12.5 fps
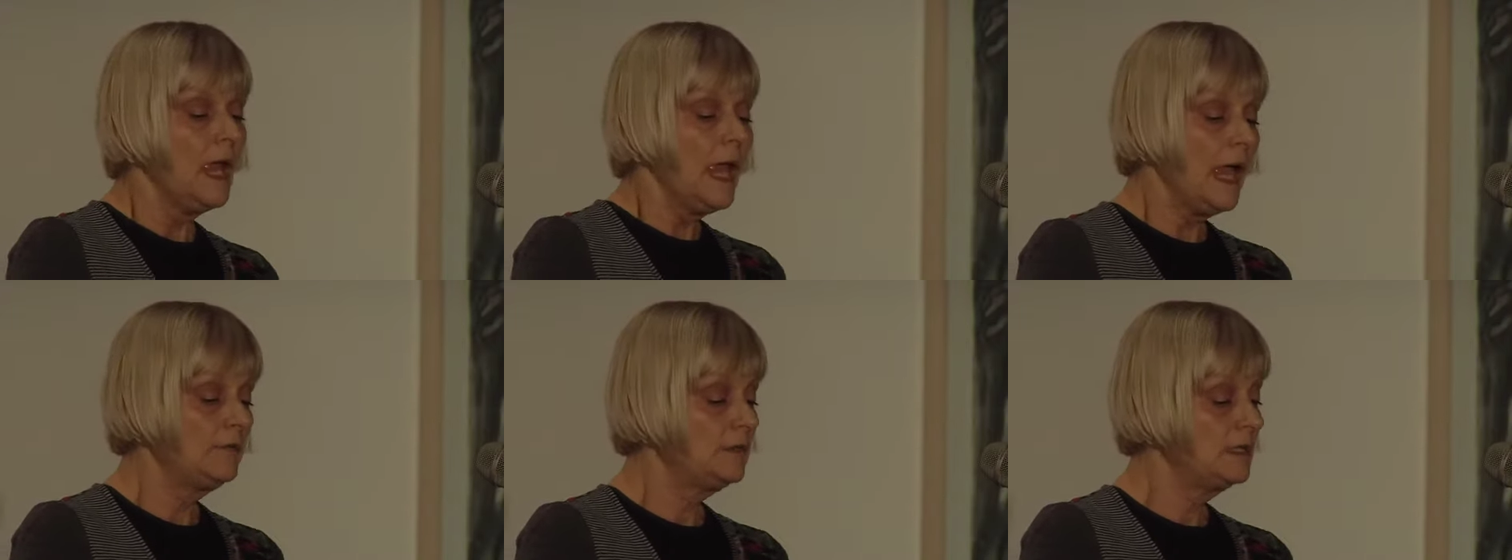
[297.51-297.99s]

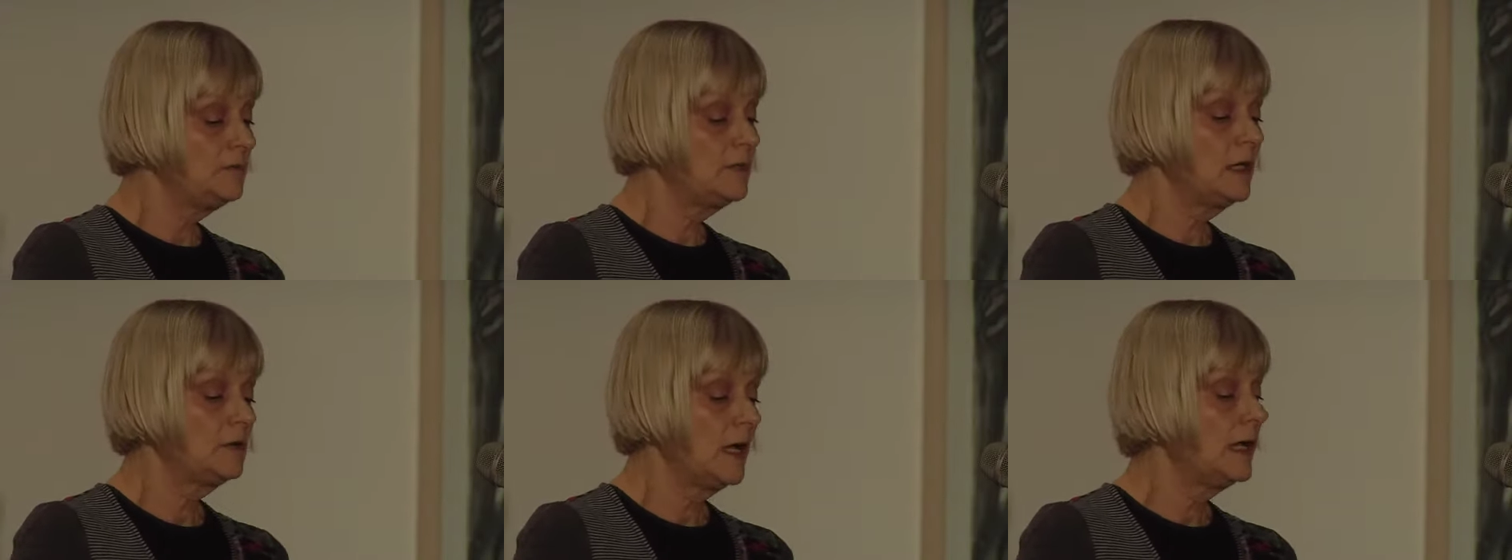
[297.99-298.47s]
have given
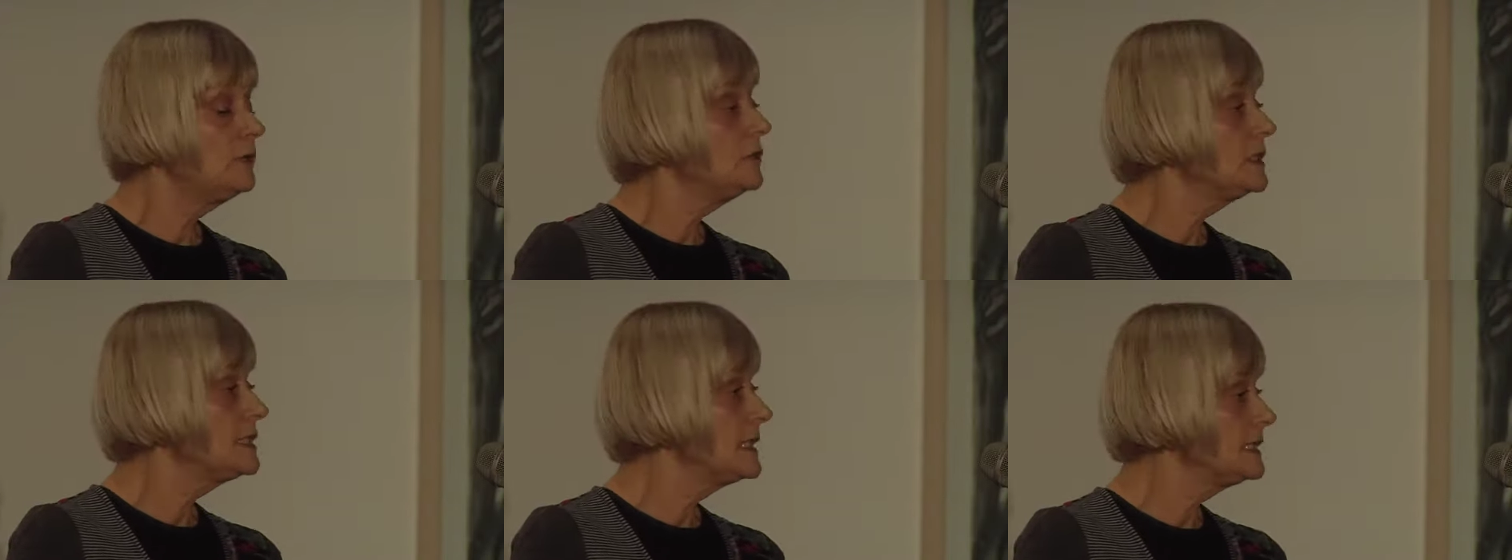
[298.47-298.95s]
out
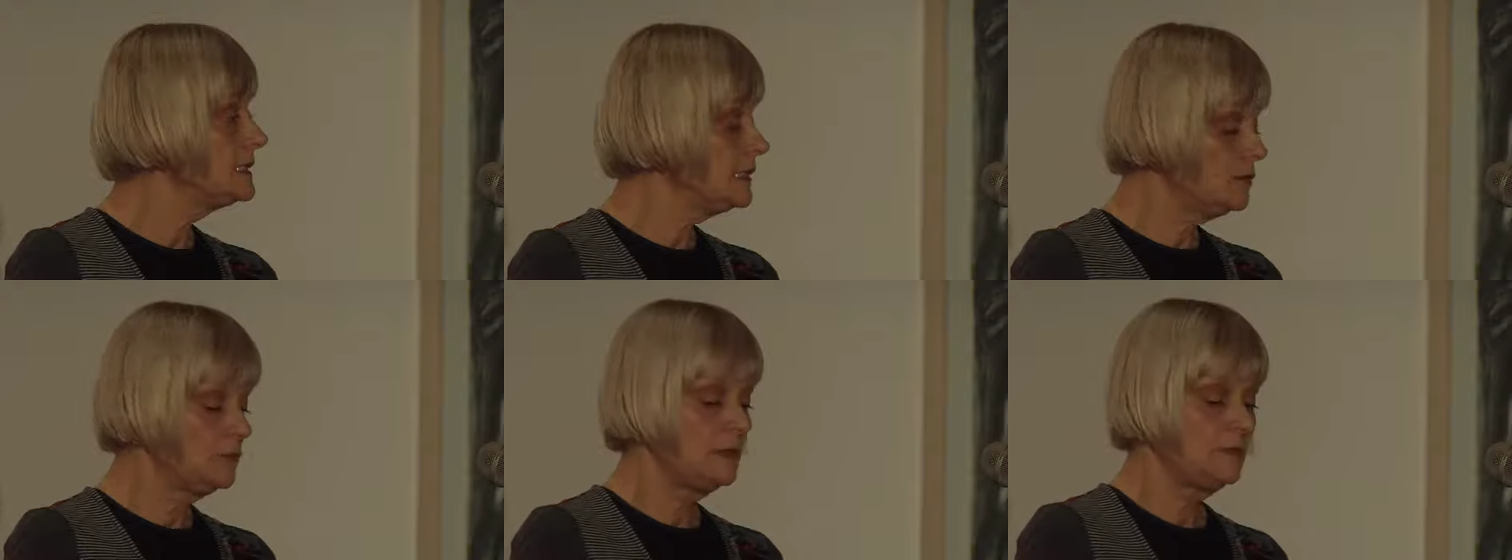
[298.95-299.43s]

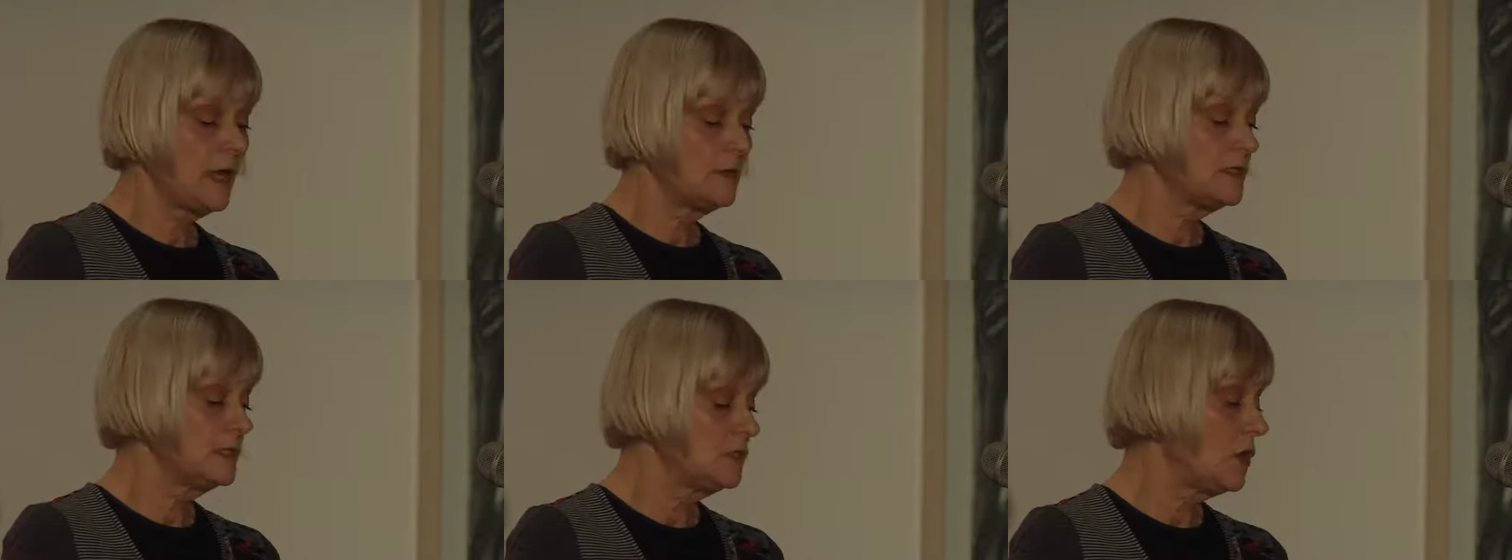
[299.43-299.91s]

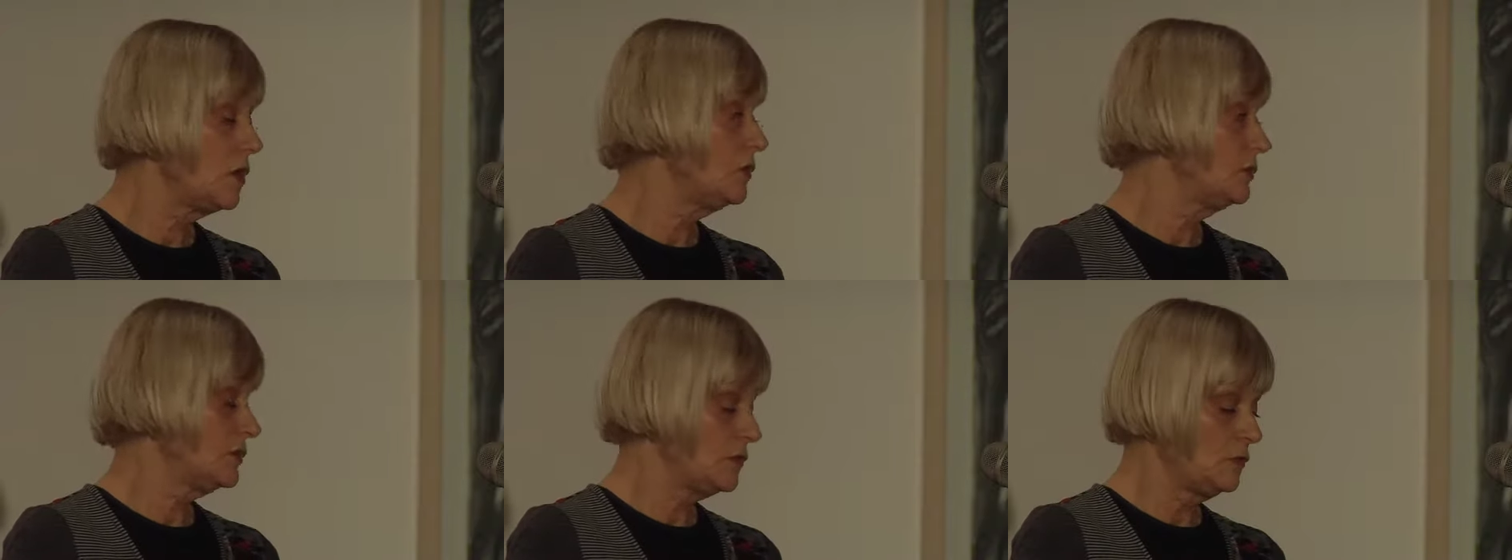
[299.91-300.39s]

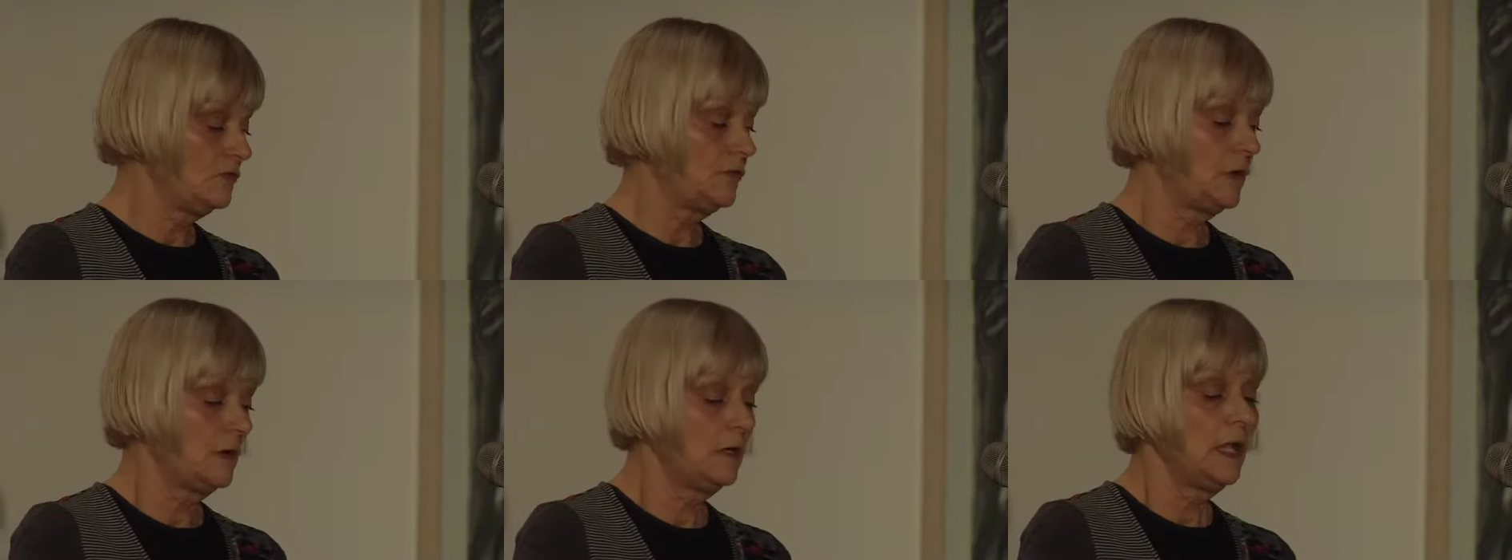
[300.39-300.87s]
$163,000 so
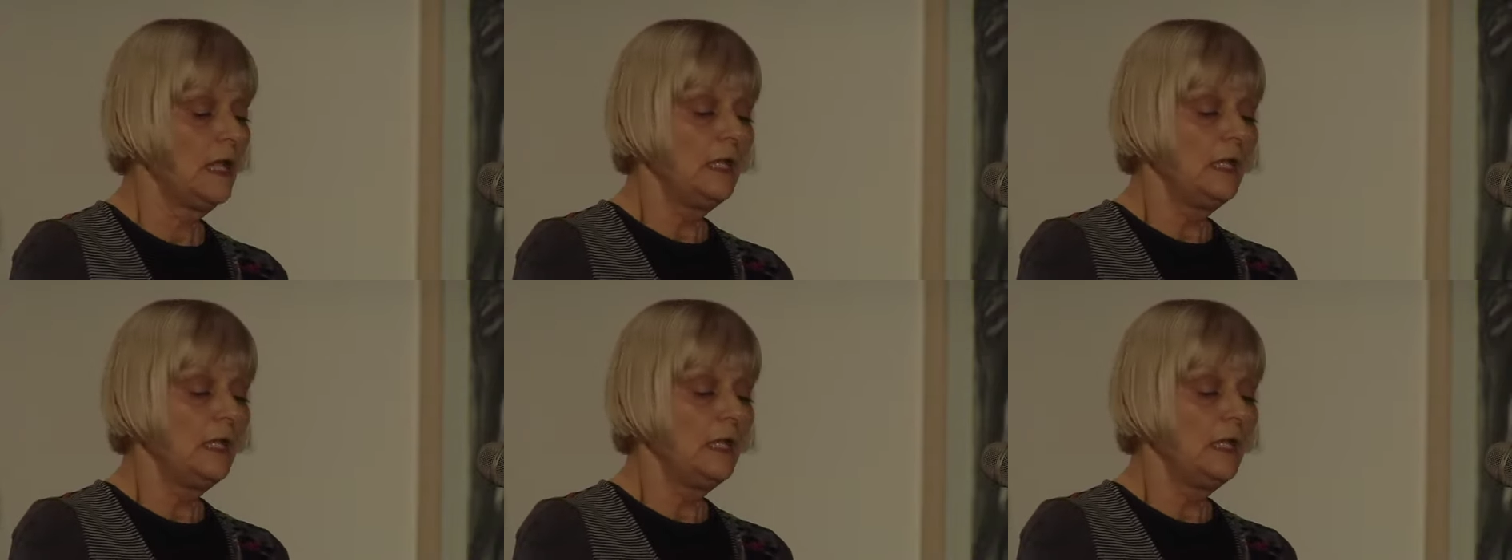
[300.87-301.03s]
far